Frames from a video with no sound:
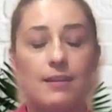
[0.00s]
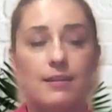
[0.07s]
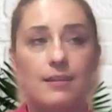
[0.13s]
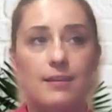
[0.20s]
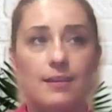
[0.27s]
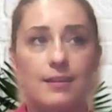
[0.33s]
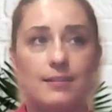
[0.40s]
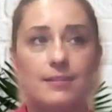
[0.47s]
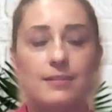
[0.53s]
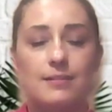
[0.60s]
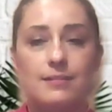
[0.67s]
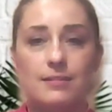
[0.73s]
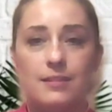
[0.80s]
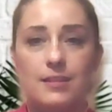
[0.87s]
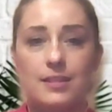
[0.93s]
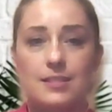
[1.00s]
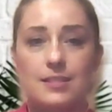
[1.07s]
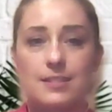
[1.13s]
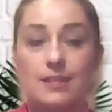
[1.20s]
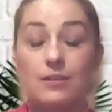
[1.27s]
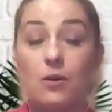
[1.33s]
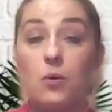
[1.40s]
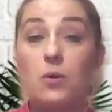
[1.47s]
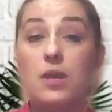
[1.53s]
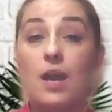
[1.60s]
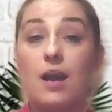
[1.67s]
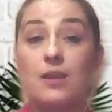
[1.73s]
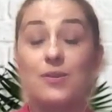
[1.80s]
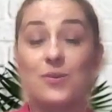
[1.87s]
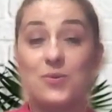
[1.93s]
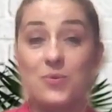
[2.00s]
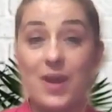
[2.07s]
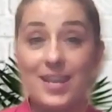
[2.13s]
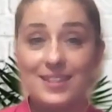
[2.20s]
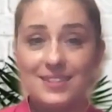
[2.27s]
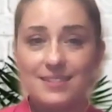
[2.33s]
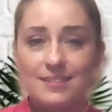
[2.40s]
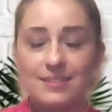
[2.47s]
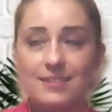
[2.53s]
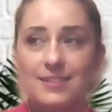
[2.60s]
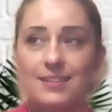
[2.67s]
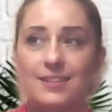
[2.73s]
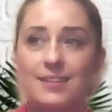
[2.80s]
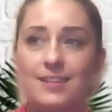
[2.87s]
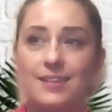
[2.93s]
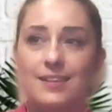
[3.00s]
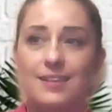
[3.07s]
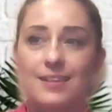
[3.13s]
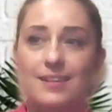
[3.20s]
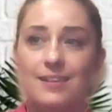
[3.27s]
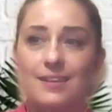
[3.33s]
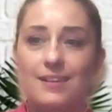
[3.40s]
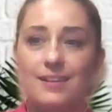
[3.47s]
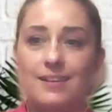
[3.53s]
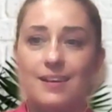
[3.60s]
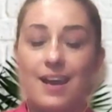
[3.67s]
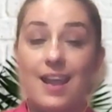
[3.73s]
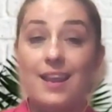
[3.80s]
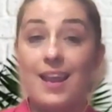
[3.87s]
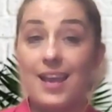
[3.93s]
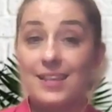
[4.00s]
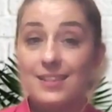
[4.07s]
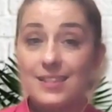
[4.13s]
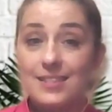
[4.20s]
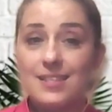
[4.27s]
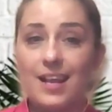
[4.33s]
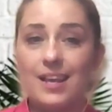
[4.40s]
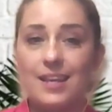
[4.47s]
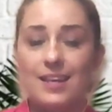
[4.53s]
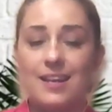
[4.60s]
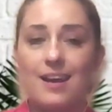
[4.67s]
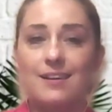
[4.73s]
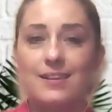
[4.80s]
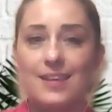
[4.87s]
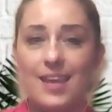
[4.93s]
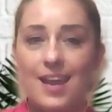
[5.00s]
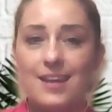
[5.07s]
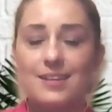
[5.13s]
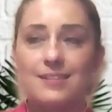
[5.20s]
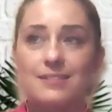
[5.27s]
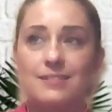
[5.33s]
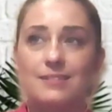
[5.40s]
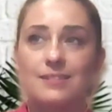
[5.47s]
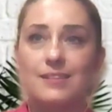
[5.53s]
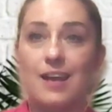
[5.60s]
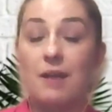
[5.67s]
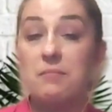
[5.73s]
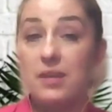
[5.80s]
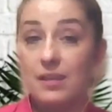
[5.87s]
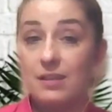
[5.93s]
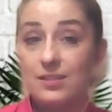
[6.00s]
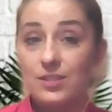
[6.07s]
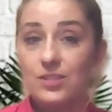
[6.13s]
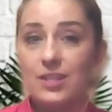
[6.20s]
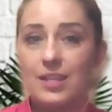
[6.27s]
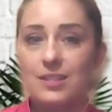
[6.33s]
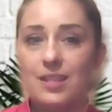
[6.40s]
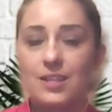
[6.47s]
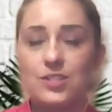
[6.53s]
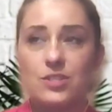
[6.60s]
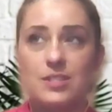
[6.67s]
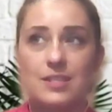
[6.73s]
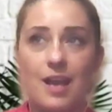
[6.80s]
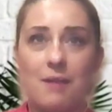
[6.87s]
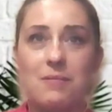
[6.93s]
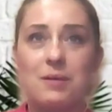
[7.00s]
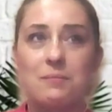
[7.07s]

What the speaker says: And he said, oh yeah, you're right. I like this Alina again coming, that she's coming